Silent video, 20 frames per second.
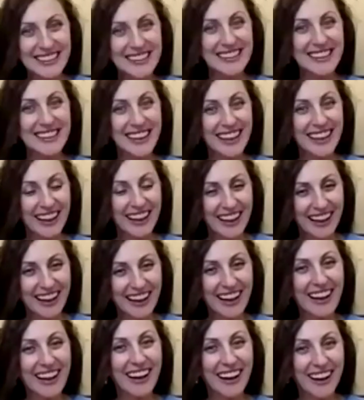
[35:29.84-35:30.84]
am
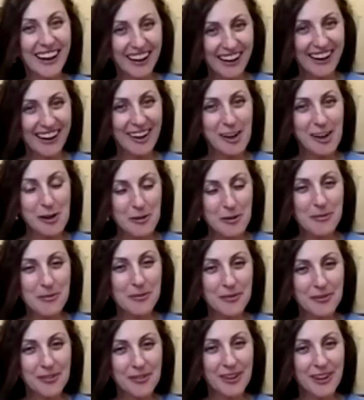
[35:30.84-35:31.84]
having like two
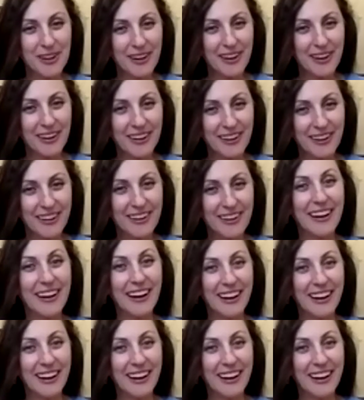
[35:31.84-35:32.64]
jobs right now. That